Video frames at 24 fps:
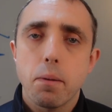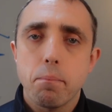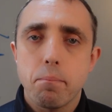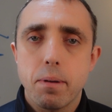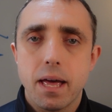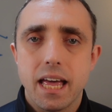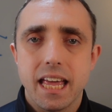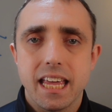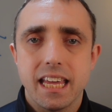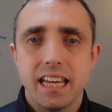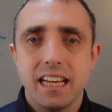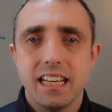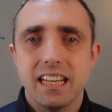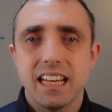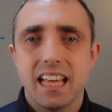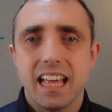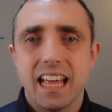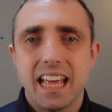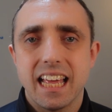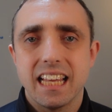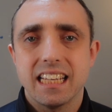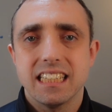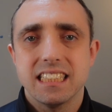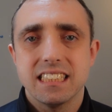pain
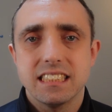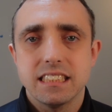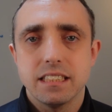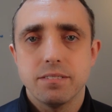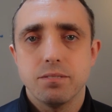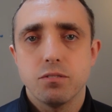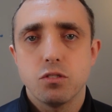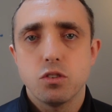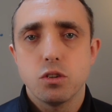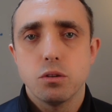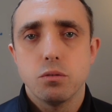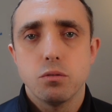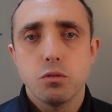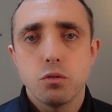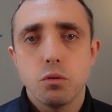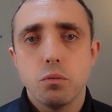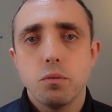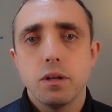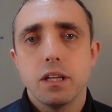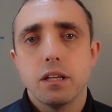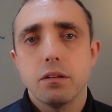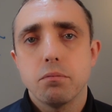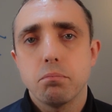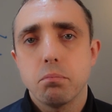and symptoms
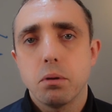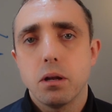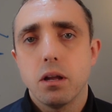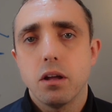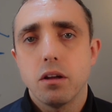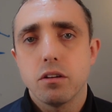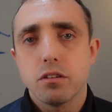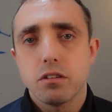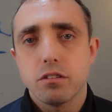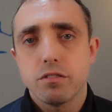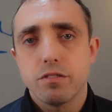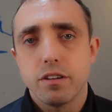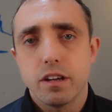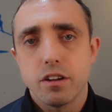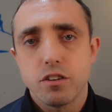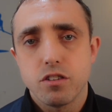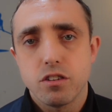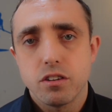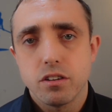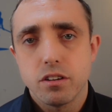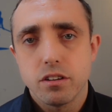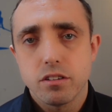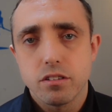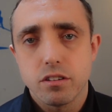within plantar
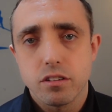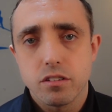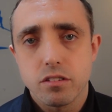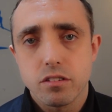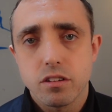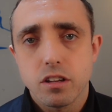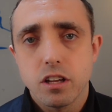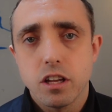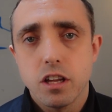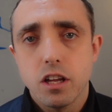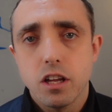fasciitis.